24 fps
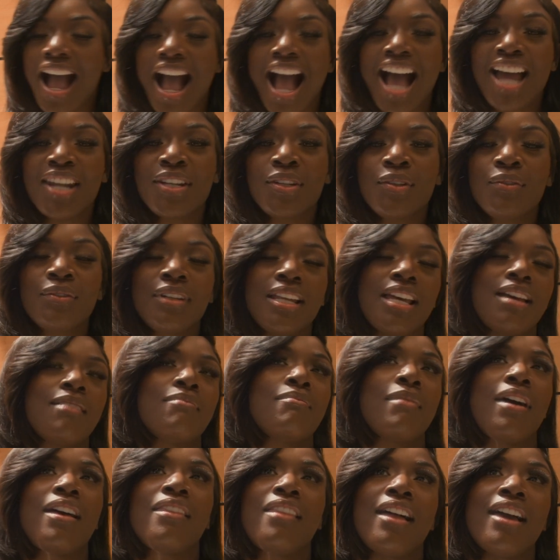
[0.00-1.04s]
I knew that
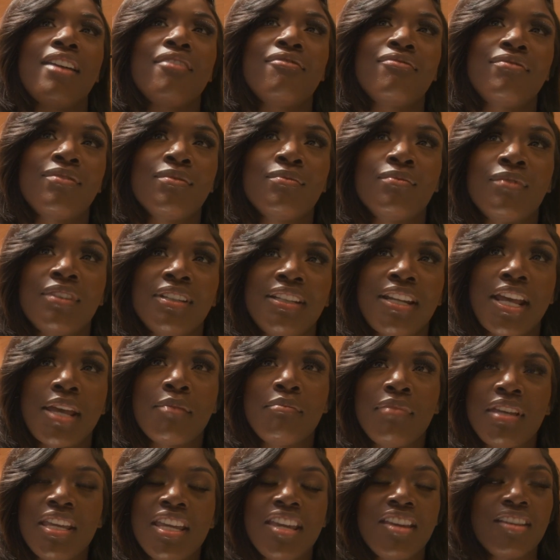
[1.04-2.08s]
my life would one day
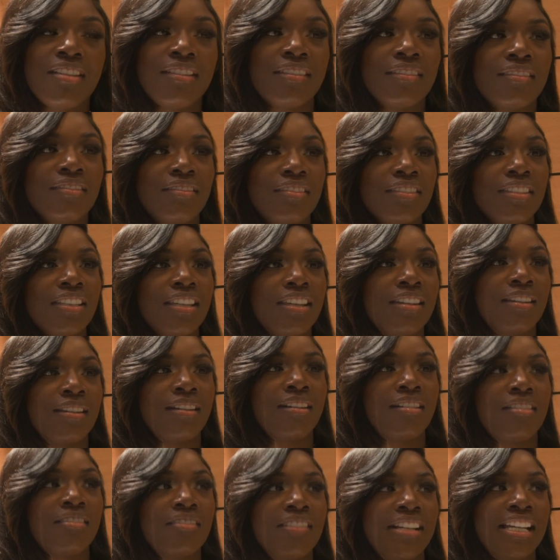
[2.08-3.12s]
be here, you
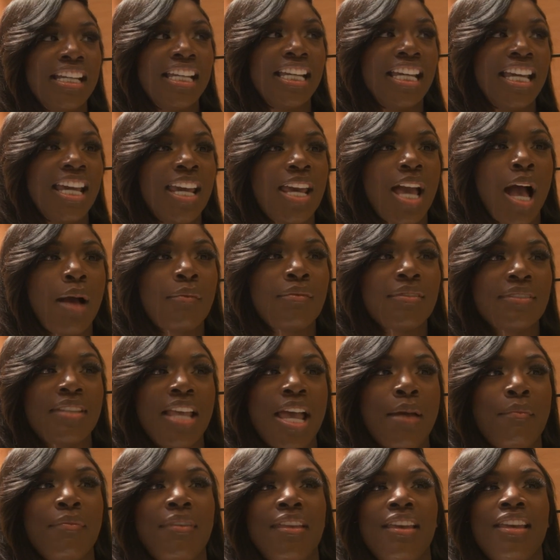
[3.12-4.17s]
know, and I'm just
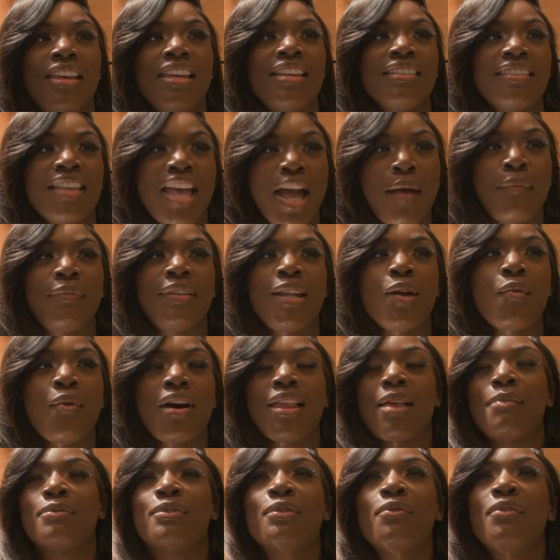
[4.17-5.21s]
happy that it's happening
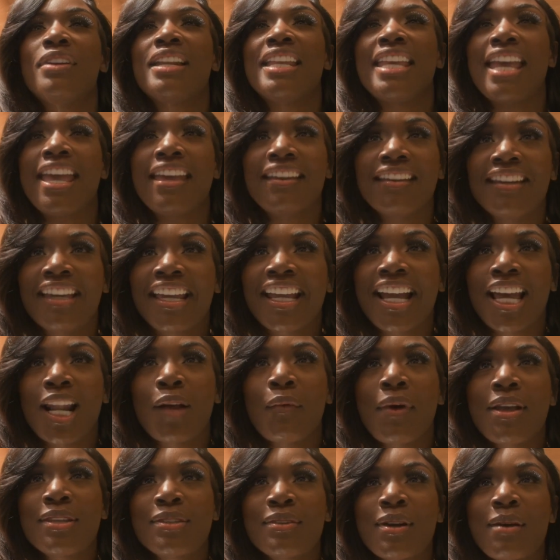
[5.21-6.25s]
while I'm 28. I ain't gotta
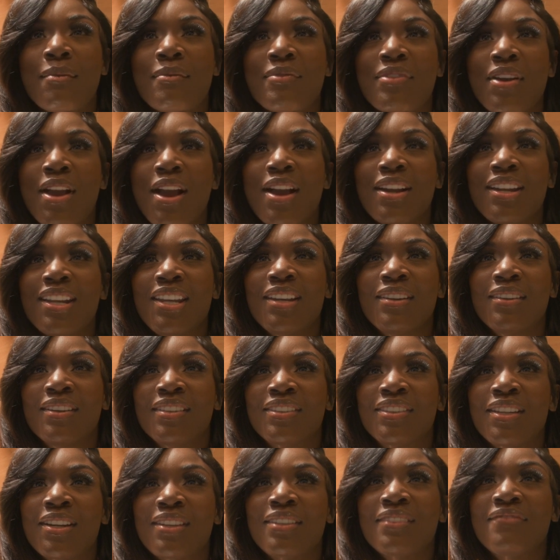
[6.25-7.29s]
wait till I'm 30 or
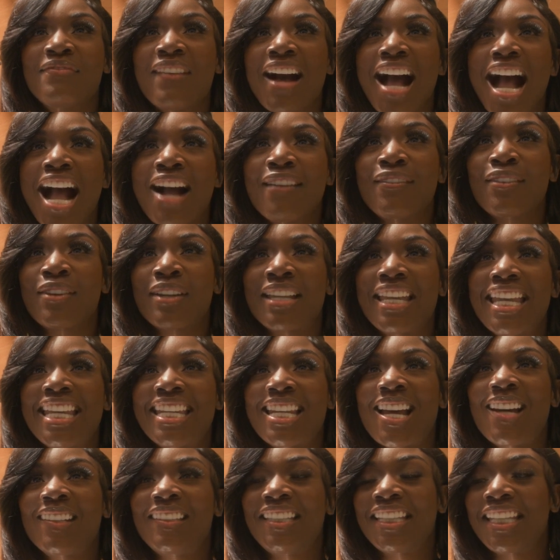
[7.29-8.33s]
five or
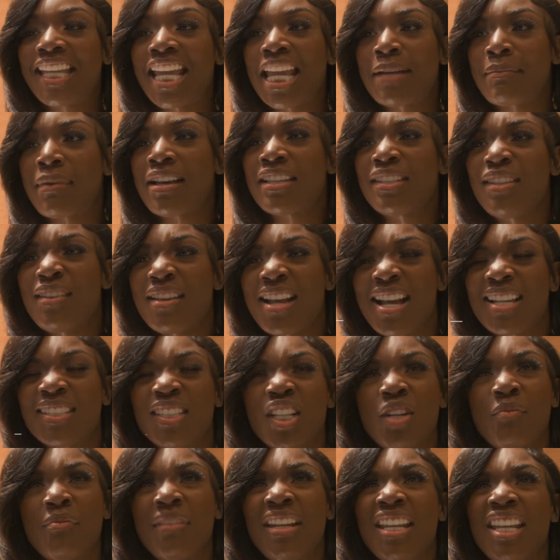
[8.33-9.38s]
getting out the game. I still got
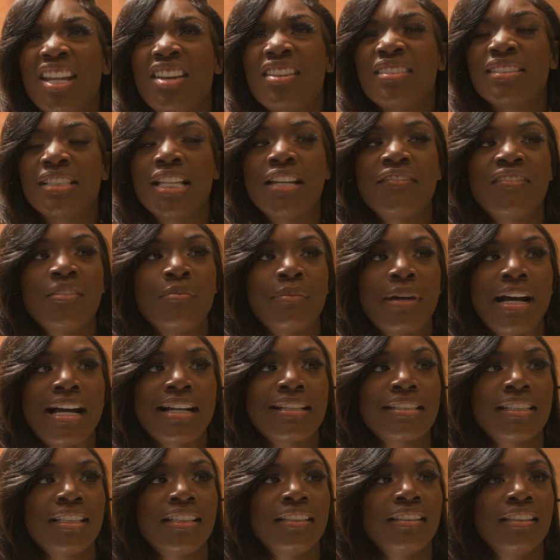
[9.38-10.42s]
so many years left in
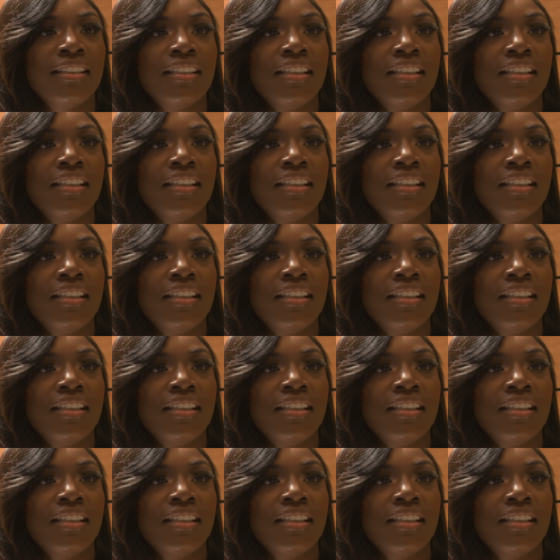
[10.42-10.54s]
boxing,